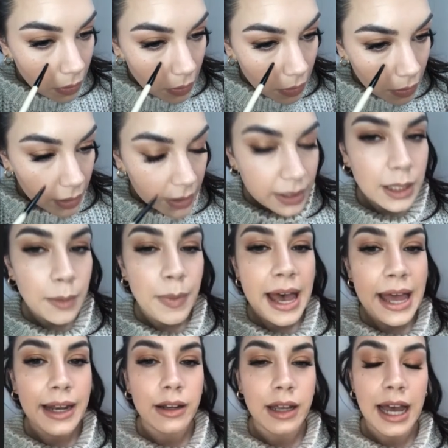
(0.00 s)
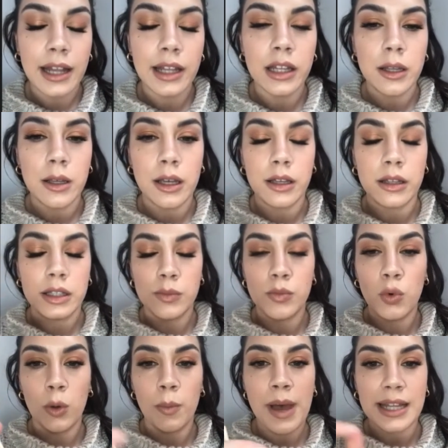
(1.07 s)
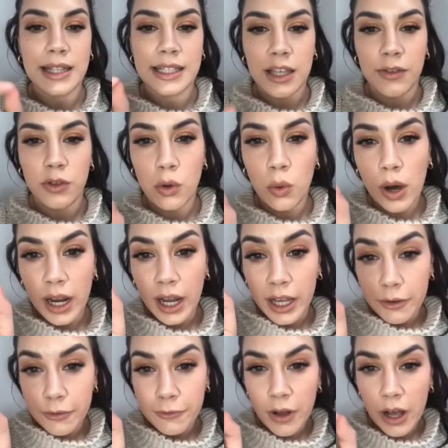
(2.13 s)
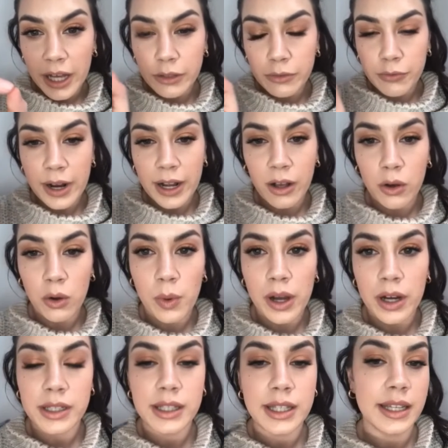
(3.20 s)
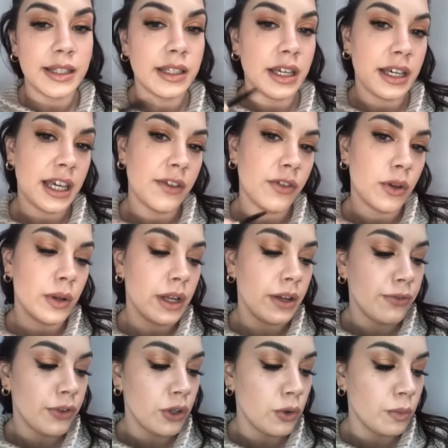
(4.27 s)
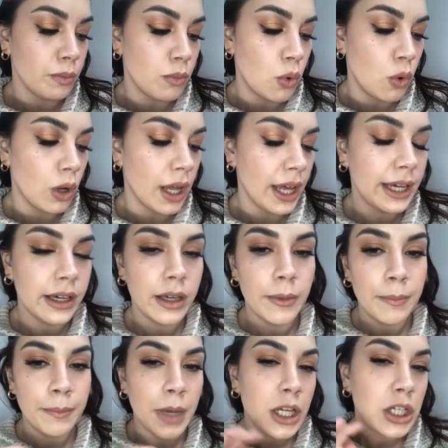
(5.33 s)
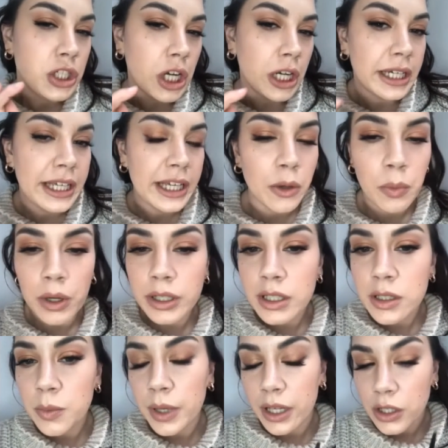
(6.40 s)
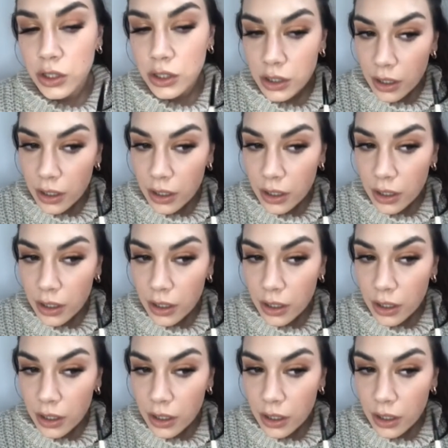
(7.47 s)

because the pen and the smaller pens give you quite like a fine freckle, whereas this can give you a few more like chunkier ones, which...